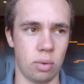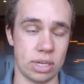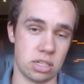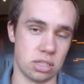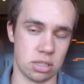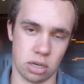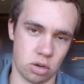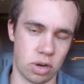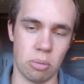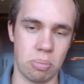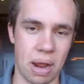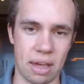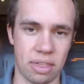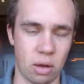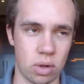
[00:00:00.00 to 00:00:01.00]
which is a career
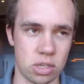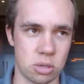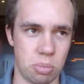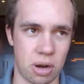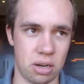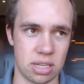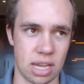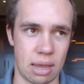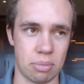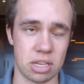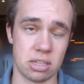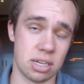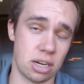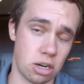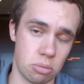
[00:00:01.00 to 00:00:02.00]
path I once upon a time
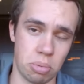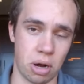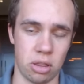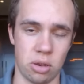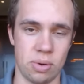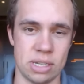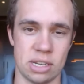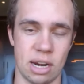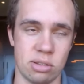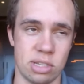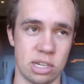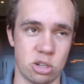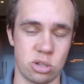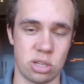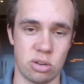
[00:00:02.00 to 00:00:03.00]
considered. Part of the reason I was
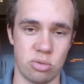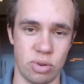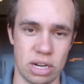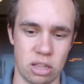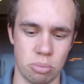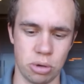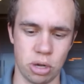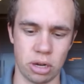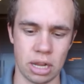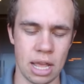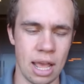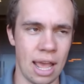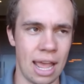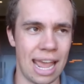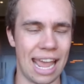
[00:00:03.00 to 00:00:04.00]
interested in reading the book,
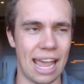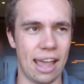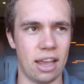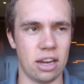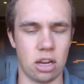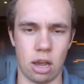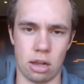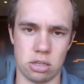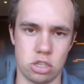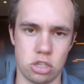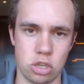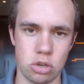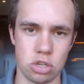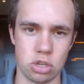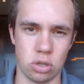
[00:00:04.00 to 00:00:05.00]
and
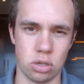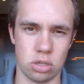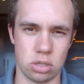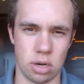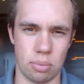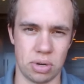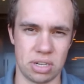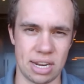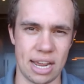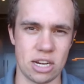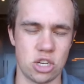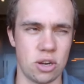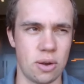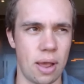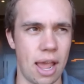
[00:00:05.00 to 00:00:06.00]
constitutional
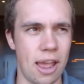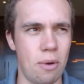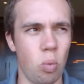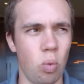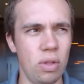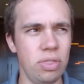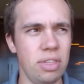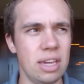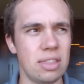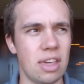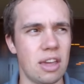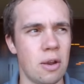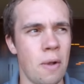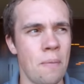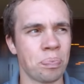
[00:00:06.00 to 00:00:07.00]
interpretation. And one thing
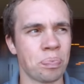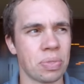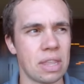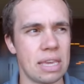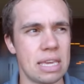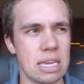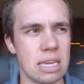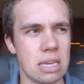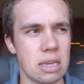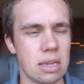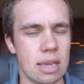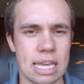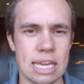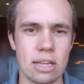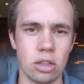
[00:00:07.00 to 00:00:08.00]
that he
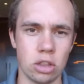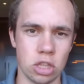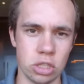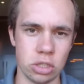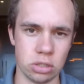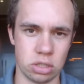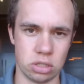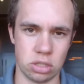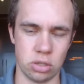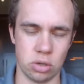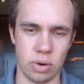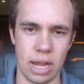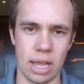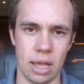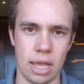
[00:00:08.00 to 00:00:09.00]
he alludes
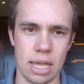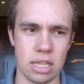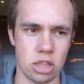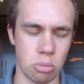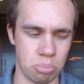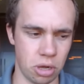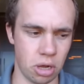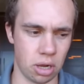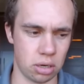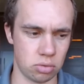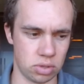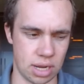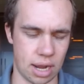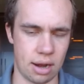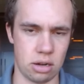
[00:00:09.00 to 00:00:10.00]
to in, in the book,
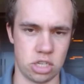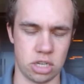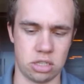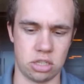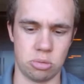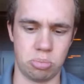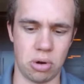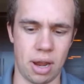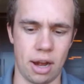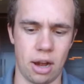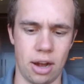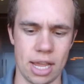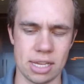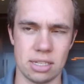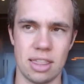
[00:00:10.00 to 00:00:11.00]
retired Justice
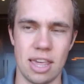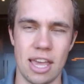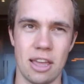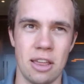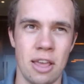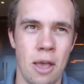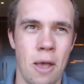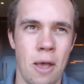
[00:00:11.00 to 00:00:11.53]
Breyer, is that